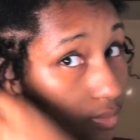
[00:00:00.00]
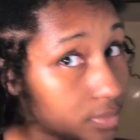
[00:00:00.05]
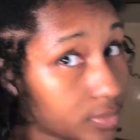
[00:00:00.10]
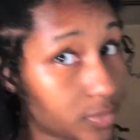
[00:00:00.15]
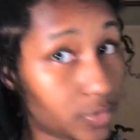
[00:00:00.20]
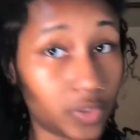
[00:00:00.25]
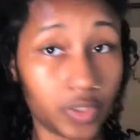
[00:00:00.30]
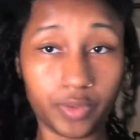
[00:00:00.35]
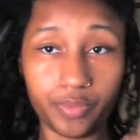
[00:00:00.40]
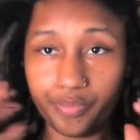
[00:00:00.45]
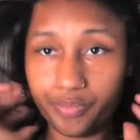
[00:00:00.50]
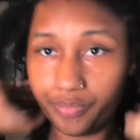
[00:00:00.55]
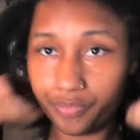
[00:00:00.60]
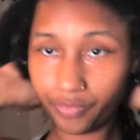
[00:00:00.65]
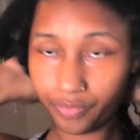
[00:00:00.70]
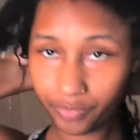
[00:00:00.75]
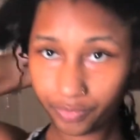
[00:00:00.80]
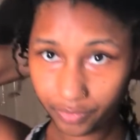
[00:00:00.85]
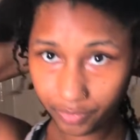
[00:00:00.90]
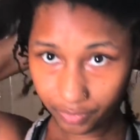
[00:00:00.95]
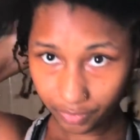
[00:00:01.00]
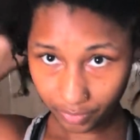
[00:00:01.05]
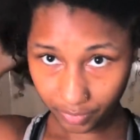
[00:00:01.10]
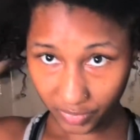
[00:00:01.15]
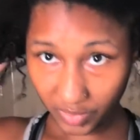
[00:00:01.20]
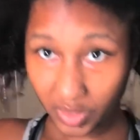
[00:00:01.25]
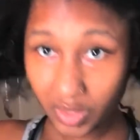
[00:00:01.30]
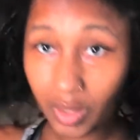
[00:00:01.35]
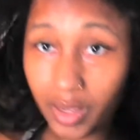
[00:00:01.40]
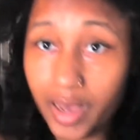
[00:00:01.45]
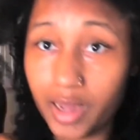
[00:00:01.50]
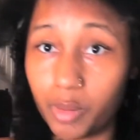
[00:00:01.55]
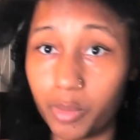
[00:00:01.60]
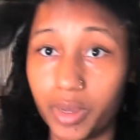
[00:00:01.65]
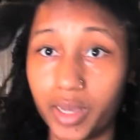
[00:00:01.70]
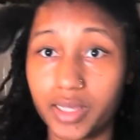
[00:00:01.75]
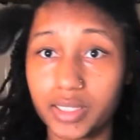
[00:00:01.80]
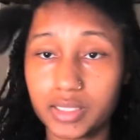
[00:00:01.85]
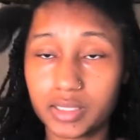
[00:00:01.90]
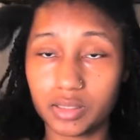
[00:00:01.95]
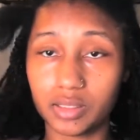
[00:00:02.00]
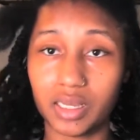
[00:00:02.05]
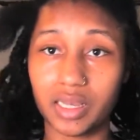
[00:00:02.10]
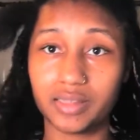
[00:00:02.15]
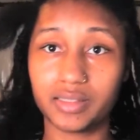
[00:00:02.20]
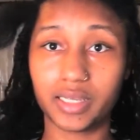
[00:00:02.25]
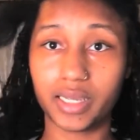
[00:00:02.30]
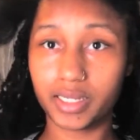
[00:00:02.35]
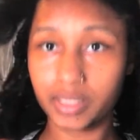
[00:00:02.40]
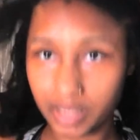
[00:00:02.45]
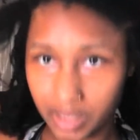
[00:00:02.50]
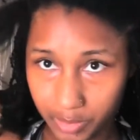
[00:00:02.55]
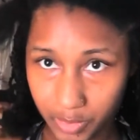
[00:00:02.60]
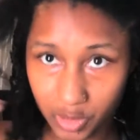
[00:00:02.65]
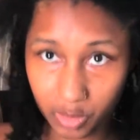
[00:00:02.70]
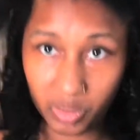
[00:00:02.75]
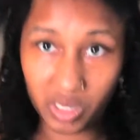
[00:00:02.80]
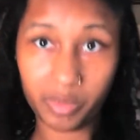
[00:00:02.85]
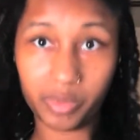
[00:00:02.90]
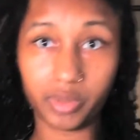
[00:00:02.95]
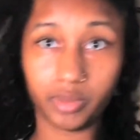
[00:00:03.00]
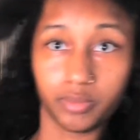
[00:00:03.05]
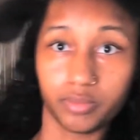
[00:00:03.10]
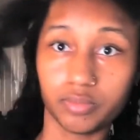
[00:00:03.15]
So I don't mind. It still has hang time, so I'm happy.